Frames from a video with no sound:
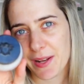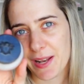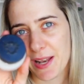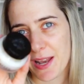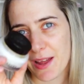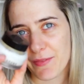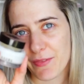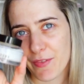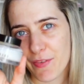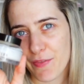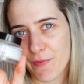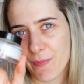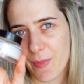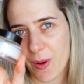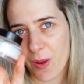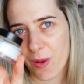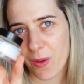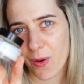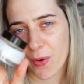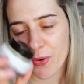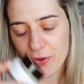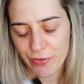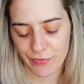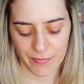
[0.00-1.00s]
love of my
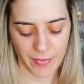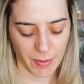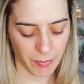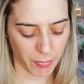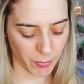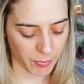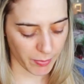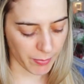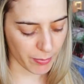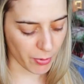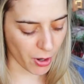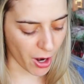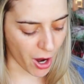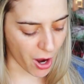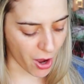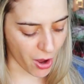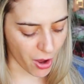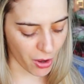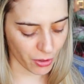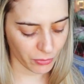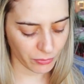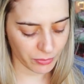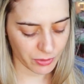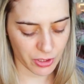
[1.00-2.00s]
life, my Bobbi
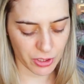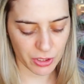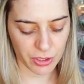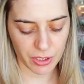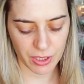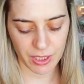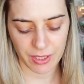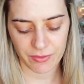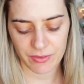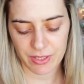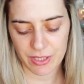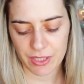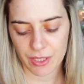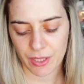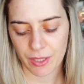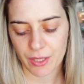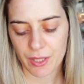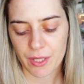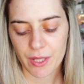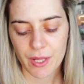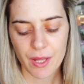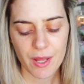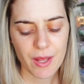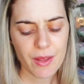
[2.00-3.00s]
Brown, just to give it
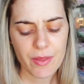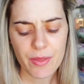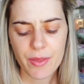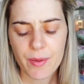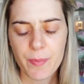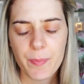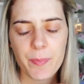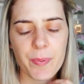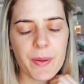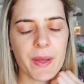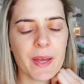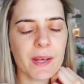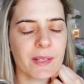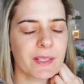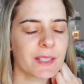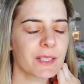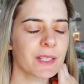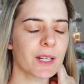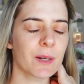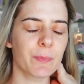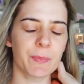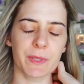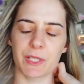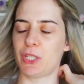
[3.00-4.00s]
the
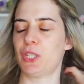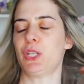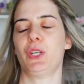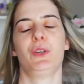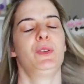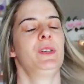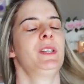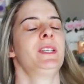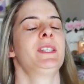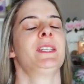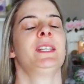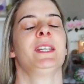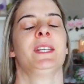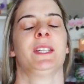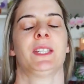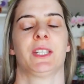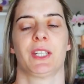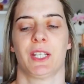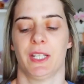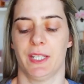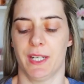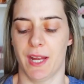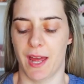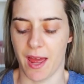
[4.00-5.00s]
best opportunity it
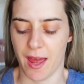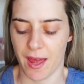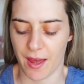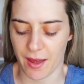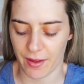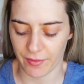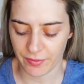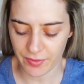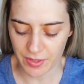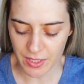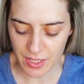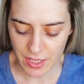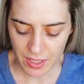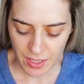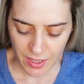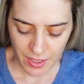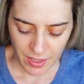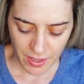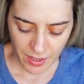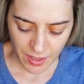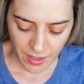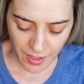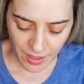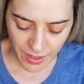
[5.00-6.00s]
can have.
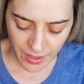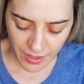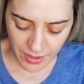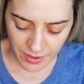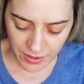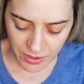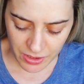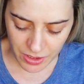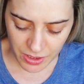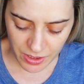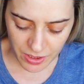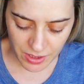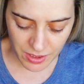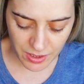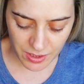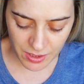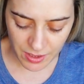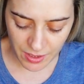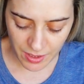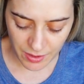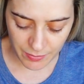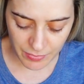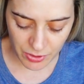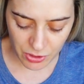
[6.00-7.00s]

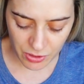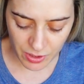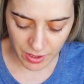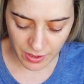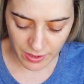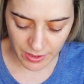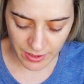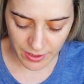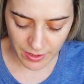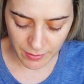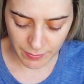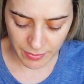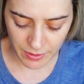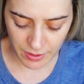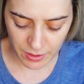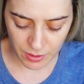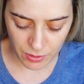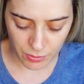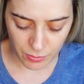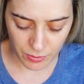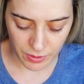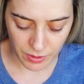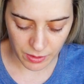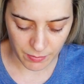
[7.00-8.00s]
I'm struggling a
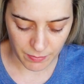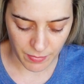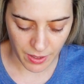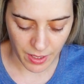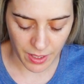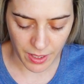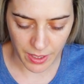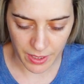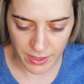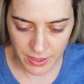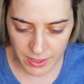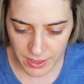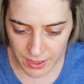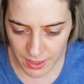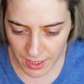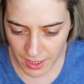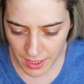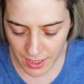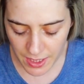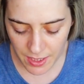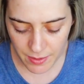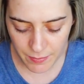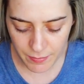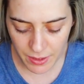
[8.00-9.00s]
bit with my
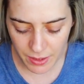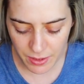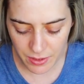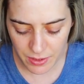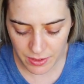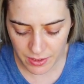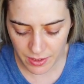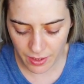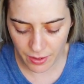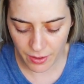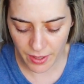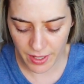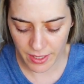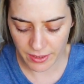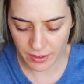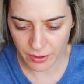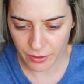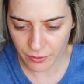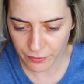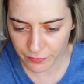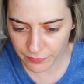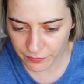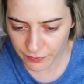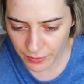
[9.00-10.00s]
skin because I had
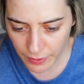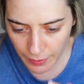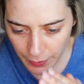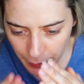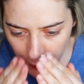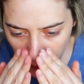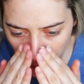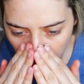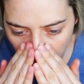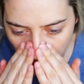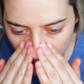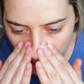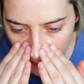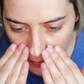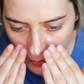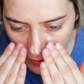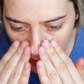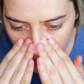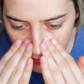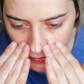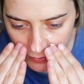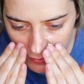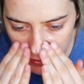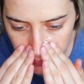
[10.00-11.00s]
the flu,
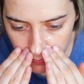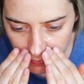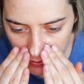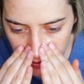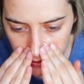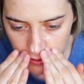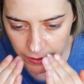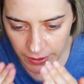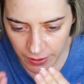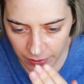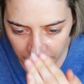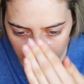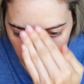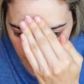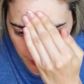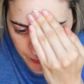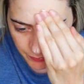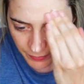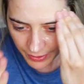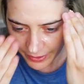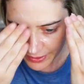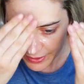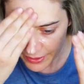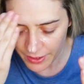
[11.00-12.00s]
and especially around
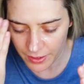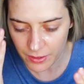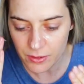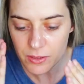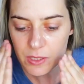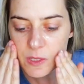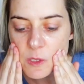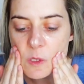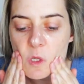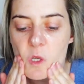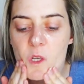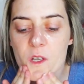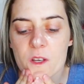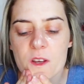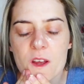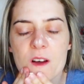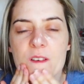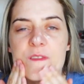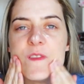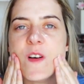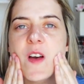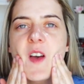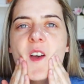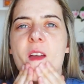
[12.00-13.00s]
my nose and
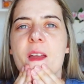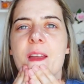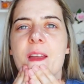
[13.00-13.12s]
stuff,